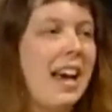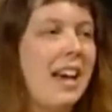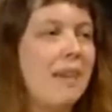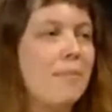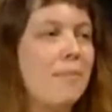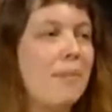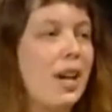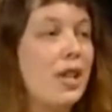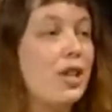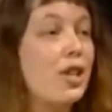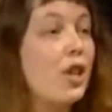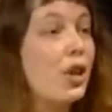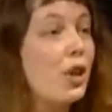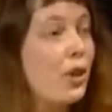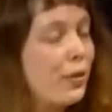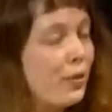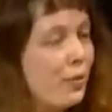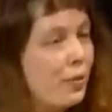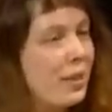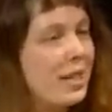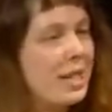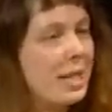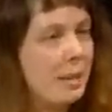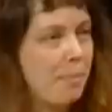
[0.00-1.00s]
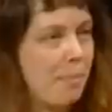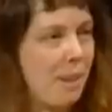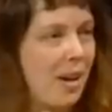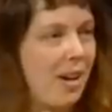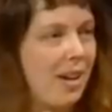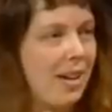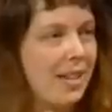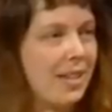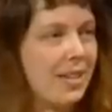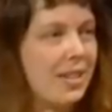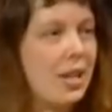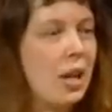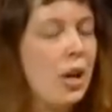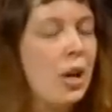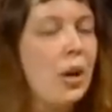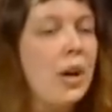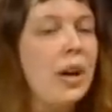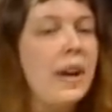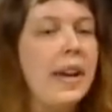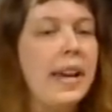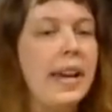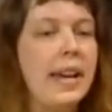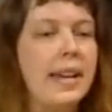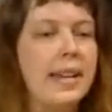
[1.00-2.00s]
A turf response
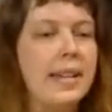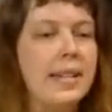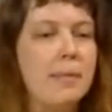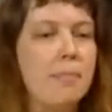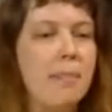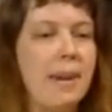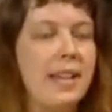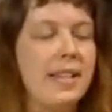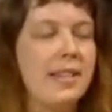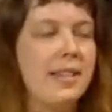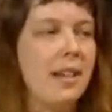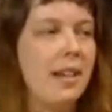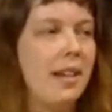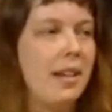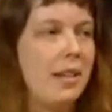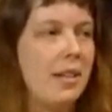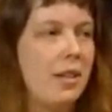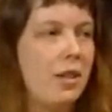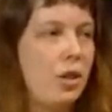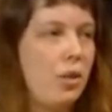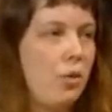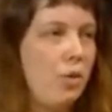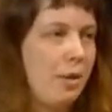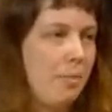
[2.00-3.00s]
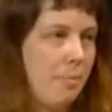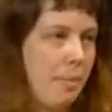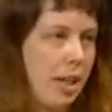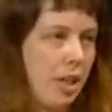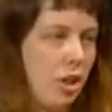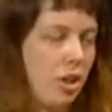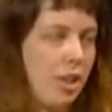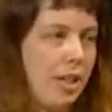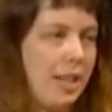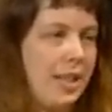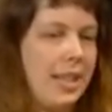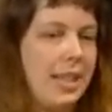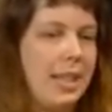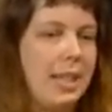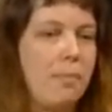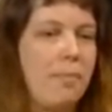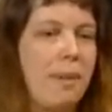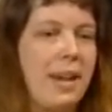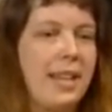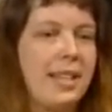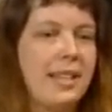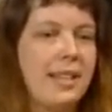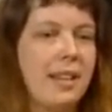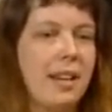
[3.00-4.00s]
is based on two dimensions. It's
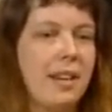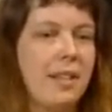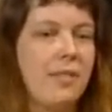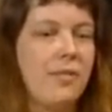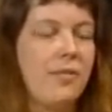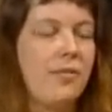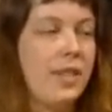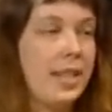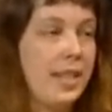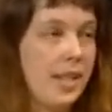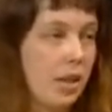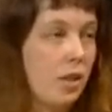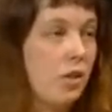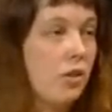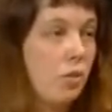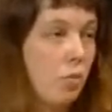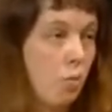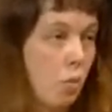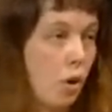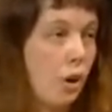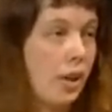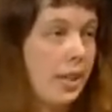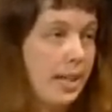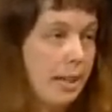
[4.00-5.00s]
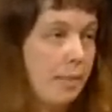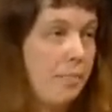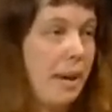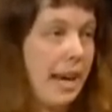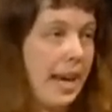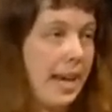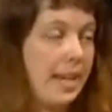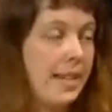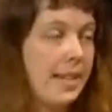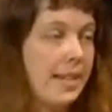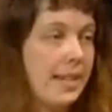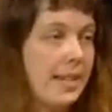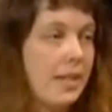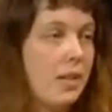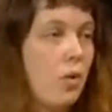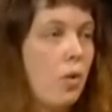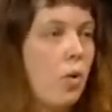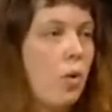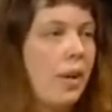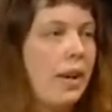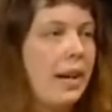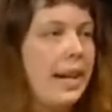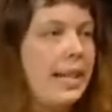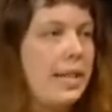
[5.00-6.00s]
based on physical workspace,
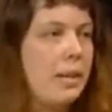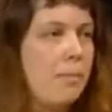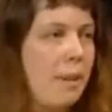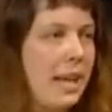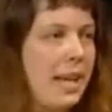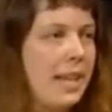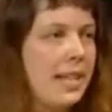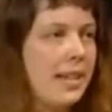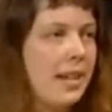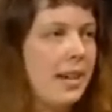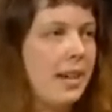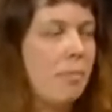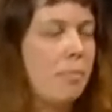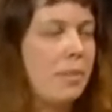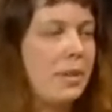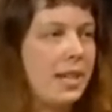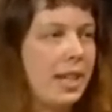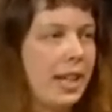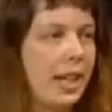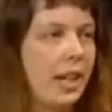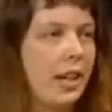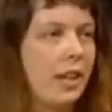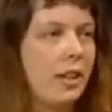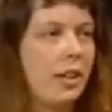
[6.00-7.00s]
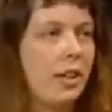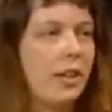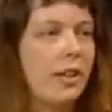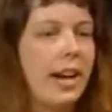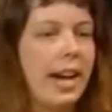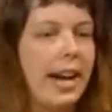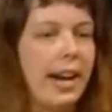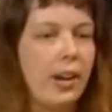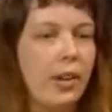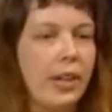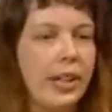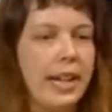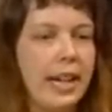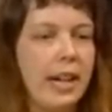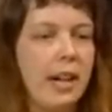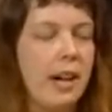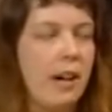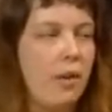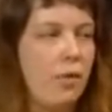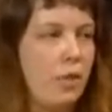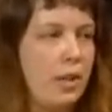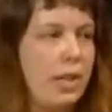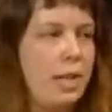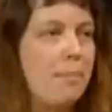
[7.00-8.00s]
or it's based on a particular
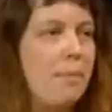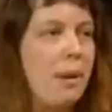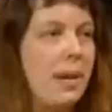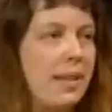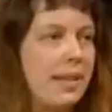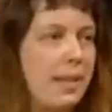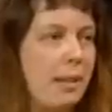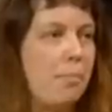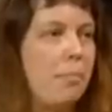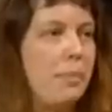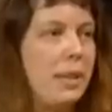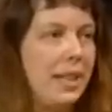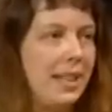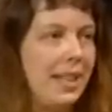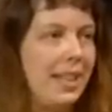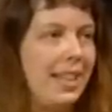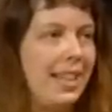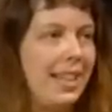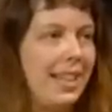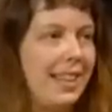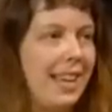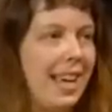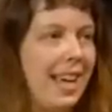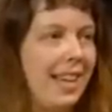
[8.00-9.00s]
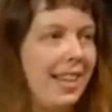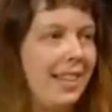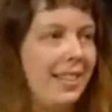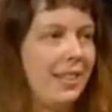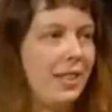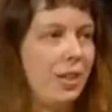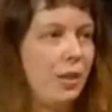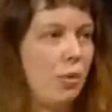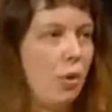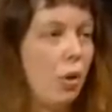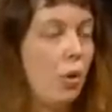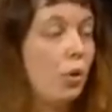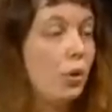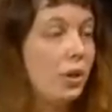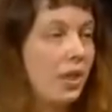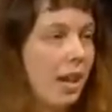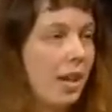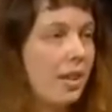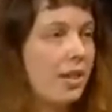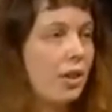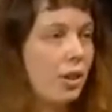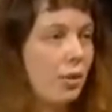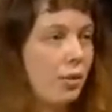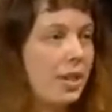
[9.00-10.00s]
area of responsibility that you hold
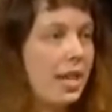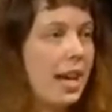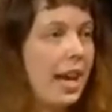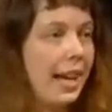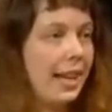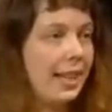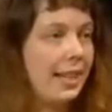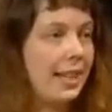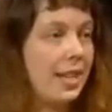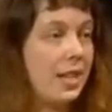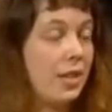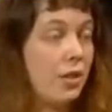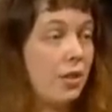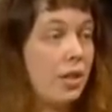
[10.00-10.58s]
on to tightly.